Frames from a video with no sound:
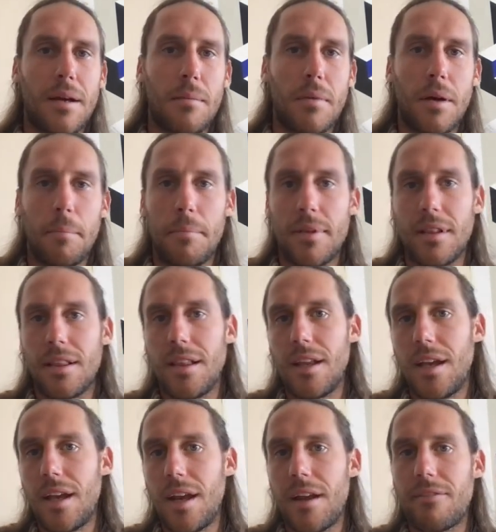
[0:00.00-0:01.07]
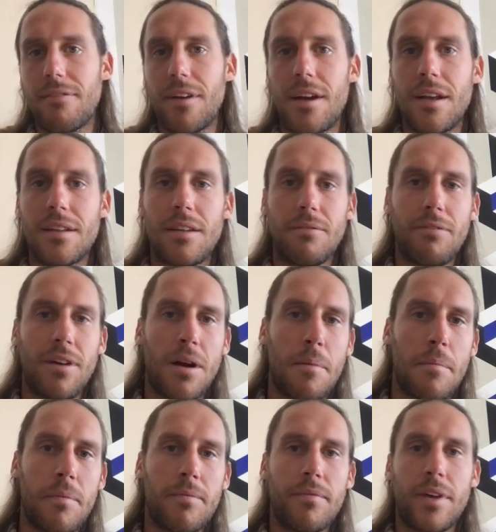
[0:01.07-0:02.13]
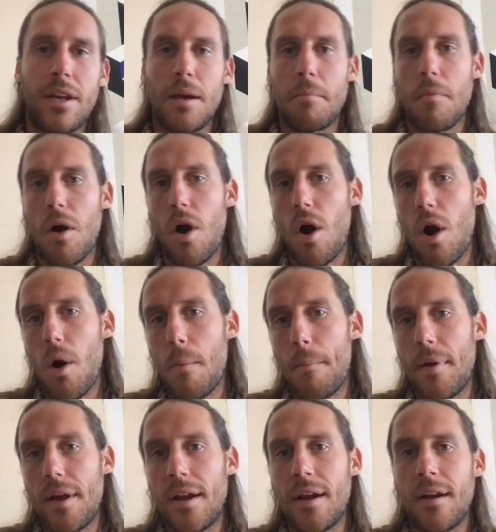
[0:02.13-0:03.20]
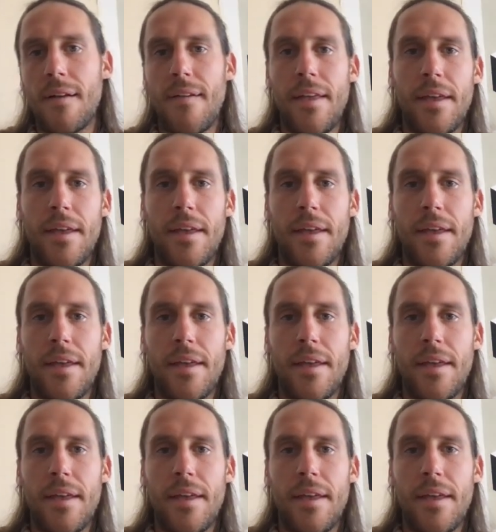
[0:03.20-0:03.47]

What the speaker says: I'm a bit leading with it when I'm opening.